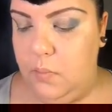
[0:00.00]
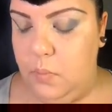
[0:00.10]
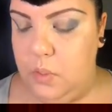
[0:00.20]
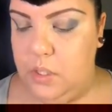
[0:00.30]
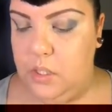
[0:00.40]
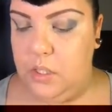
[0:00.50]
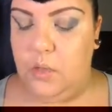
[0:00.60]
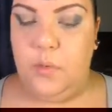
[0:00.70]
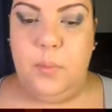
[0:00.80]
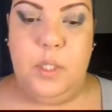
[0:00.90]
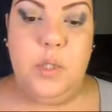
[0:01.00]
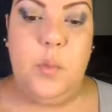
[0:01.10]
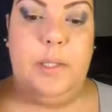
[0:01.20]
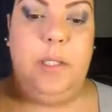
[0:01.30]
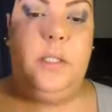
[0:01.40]
Most of these are from their
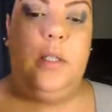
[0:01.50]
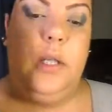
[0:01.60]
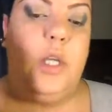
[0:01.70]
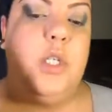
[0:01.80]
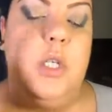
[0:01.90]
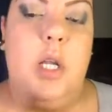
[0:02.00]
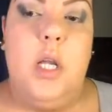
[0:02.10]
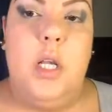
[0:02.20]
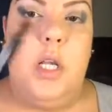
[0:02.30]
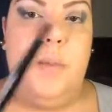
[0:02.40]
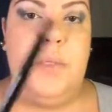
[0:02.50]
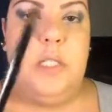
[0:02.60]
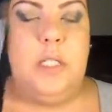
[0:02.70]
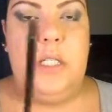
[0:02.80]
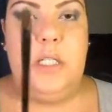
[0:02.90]
Twilight collection. Now I'm
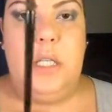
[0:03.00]
just going to